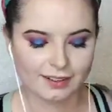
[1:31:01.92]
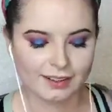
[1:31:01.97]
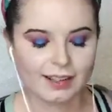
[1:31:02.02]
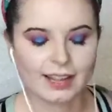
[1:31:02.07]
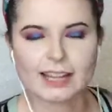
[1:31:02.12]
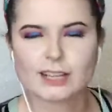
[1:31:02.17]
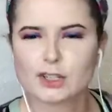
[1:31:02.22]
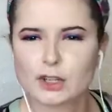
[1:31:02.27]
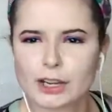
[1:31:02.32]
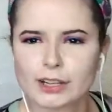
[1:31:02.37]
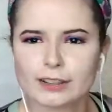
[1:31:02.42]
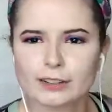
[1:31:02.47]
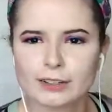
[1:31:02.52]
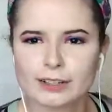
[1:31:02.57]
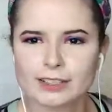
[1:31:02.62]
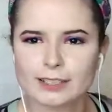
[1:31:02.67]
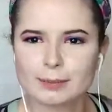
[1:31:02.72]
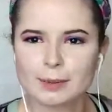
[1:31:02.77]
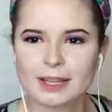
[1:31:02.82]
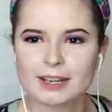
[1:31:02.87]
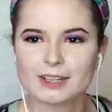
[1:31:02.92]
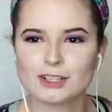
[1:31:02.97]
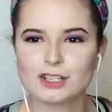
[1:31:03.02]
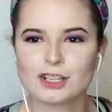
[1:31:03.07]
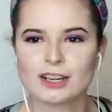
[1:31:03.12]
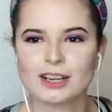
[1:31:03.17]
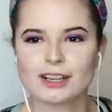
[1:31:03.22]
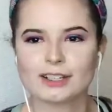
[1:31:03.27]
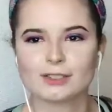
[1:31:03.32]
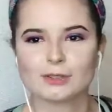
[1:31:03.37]
I tried learning Spanish
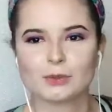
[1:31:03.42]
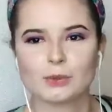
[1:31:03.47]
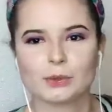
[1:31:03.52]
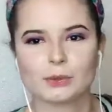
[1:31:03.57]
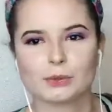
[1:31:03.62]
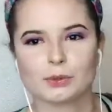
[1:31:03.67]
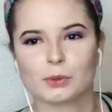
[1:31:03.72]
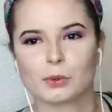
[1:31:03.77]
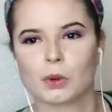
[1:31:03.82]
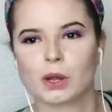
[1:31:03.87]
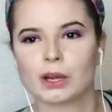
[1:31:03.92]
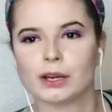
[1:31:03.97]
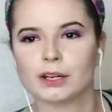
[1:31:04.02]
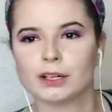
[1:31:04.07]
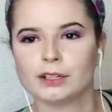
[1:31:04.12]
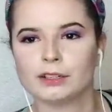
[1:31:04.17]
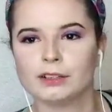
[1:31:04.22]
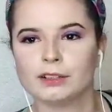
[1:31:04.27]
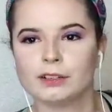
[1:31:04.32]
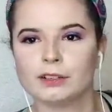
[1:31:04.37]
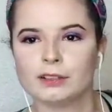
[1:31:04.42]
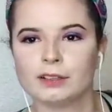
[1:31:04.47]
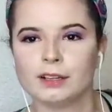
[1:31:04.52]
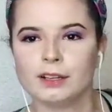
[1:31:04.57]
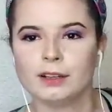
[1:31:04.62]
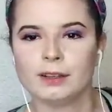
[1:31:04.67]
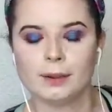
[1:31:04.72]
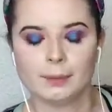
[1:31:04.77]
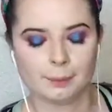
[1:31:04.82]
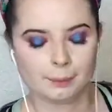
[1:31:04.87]
in high school. It was required,
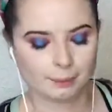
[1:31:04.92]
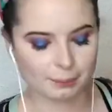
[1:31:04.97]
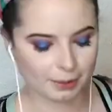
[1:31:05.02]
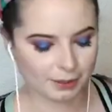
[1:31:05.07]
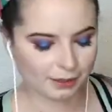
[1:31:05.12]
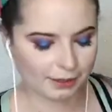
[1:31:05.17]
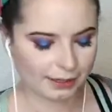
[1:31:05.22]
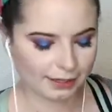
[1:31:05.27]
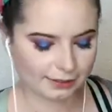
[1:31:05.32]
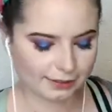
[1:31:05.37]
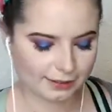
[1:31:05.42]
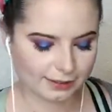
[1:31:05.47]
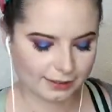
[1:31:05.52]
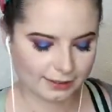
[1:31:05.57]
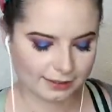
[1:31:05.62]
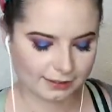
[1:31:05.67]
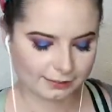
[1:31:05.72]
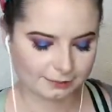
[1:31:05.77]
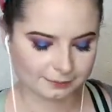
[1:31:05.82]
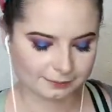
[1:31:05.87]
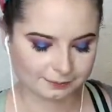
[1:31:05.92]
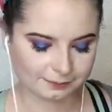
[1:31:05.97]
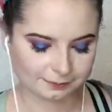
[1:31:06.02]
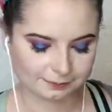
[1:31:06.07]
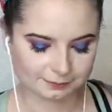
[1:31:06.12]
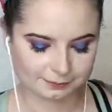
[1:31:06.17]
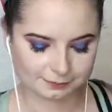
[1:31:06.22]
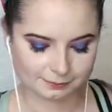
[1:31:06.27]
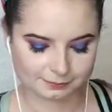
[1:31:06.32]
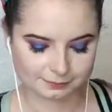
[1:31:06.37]
but
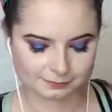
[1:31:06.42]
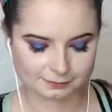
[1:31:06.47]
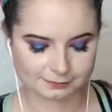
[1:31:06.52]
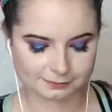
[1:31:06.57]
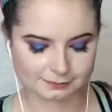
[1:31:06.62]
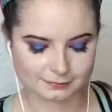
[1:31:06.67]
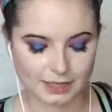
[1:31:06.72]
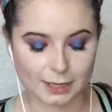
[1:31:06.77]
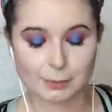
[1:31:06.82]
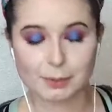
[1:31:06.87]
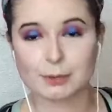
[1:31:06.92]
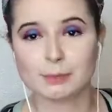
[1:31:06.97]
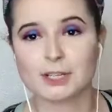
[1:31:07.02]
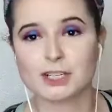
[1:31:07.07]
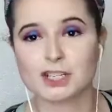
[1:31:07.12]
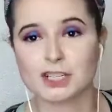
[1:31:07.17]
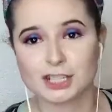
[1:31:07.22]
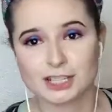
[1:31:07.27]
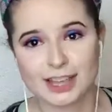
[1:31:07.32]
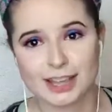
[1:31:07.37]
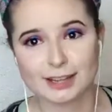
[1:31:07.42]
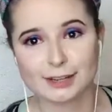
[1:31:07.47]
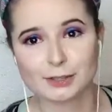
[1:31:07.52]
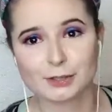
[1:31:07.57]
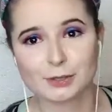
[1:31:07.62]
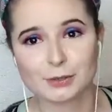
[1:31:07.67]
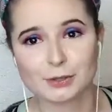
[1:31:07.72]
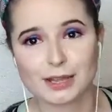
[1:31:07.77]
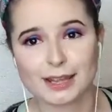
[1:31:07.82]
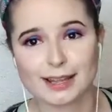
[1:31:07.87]
I pretty much skated
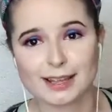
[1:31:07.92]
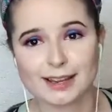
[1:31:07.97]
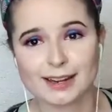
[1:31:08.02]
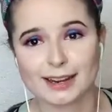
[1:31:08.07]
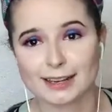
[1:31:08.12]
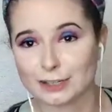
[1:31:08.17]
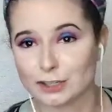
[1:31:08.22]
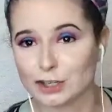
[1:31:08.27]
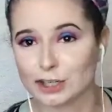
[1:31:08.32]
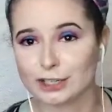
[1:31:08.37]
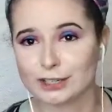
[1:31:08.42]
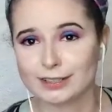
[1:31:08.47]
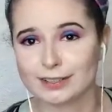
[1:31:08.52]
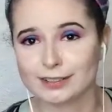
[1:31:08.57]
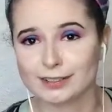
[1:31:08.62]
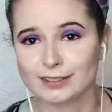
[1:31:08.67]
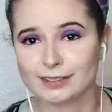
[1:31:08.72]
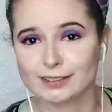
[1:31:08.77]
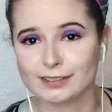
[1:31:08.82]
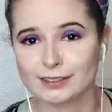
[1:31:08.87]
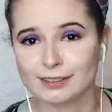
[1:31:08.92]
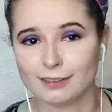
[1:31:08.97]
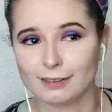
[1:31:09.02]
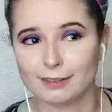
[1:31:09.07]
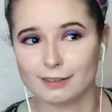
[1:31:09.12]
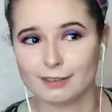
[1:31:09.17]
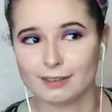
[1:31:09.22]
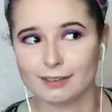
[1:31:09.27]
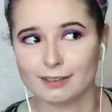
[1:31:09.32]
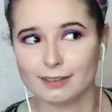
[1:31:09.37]
through that. I cheated
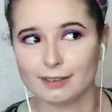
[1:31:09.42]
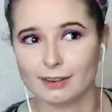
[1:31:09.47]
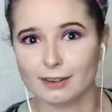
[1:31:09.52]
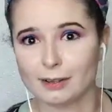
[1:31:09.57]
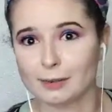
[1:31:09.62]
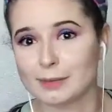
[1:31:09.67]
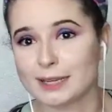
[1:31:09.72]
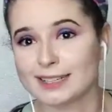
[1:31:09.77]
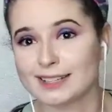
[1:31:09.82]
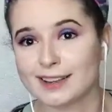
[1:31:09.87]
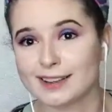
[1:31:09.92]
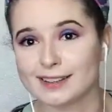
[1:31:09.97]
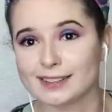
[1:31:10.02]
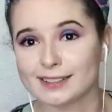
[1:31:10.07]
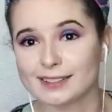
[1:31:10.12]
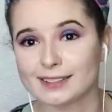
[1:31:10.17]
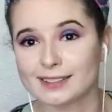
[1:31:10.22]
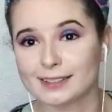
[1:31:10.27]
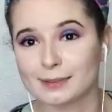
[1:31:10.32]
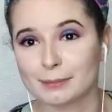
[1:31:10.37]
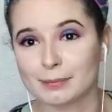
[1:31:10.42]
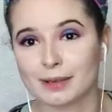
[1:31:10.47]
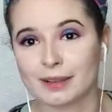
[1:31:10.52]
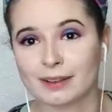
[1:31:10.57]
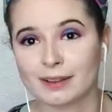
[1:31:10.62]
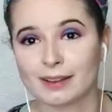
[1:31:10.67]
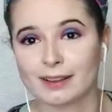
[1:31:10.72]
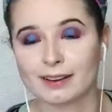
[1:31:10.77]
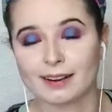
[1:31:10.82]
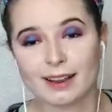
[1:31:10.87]
on all my tests,
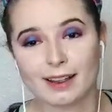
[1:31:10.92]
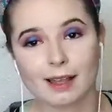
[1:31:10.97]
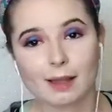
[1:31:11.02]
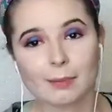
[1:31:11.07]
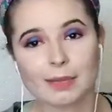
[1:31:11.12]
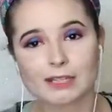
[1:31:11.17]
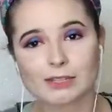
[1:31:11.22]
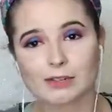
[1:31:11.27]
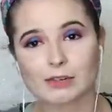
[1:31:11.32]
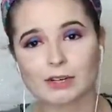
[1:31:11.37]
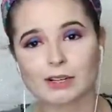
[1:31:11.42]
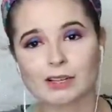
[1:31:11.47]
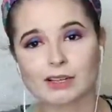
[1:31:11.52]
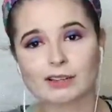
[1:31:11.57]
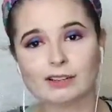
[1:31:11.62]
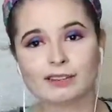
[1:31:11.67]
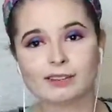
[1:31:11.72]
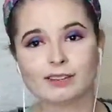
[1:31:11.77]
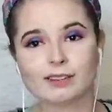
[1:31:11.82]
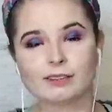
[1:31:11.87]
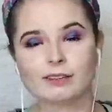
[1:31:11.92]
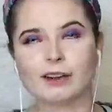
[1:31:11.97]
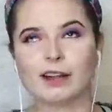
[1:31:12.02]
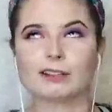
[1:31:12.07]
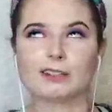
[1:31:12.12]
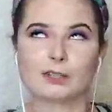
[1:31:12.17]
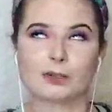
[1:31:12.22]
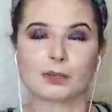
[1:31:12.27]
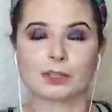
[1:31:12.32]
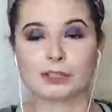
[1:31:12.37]
but I got my degree, or not
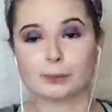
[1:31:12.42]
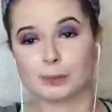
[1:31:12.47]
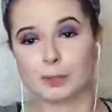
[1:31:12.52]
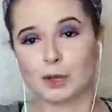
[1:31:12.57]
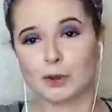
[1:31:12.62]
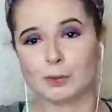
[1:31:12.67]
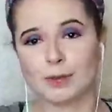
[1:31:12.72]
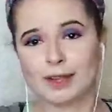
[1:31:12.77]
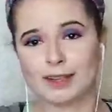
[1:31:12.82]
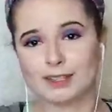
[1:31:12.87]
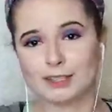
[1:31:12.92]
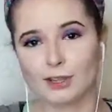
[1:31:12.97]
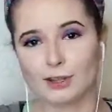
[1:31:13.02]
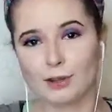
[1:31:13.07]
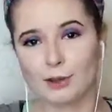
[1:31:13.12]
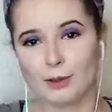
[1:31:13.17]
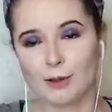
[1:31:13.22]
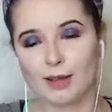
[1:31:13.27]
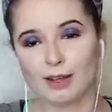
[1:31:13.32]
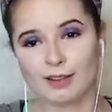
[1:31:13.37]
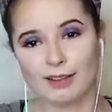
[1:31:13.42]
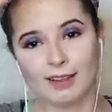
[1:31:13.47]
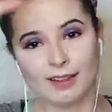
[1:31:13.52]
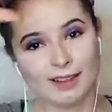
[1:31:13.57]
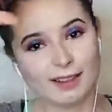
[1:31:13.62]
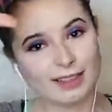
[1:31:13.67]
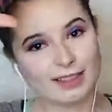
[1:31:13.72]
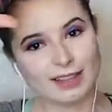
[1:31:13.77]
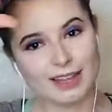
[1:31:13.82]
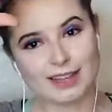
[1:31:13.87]
degree, diploma, so
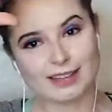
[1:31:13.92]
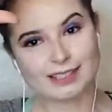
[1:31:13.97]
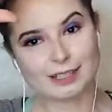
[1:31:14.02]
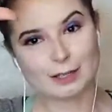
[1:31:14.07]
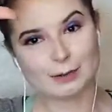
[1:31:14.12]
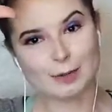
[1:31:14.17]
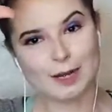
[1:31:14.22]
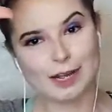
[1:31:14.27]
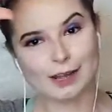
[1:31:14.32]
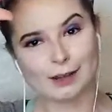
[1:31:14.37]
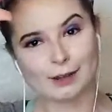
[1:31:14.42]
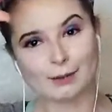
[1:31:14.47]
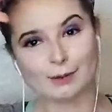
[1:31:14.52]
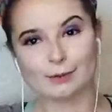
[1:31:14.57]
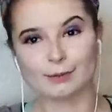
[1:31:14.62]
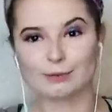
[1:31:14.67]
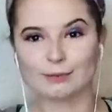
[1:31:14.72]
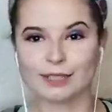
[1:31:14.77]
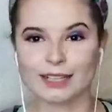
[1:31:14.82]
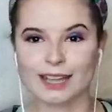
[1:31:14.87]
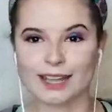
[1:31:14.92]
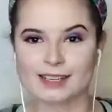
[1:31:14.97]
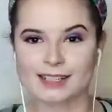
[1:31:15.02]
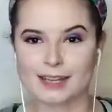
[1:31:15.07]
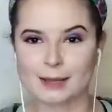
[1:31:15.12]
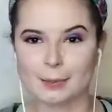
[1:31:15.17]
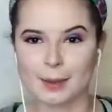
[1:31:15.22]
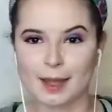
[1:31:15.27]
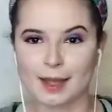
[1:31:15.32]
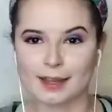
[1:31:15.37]
they can't touch me now. They can't take
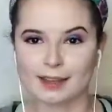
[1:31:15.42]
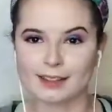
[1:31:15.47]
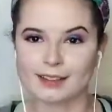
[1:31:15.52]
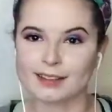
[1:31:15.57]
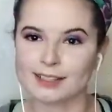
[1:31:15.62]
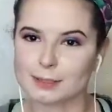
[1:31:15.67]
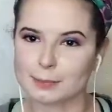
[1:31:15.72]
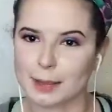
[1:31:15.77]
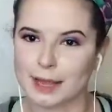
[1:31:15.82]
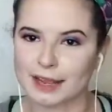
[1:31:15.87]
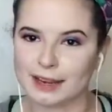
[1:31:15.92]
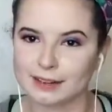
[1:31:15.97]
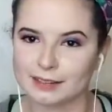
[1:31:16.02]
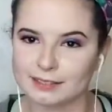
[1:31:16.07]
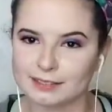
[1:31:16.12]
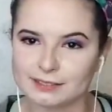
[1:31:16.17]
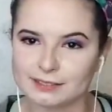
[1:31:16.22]
it back. It's mine.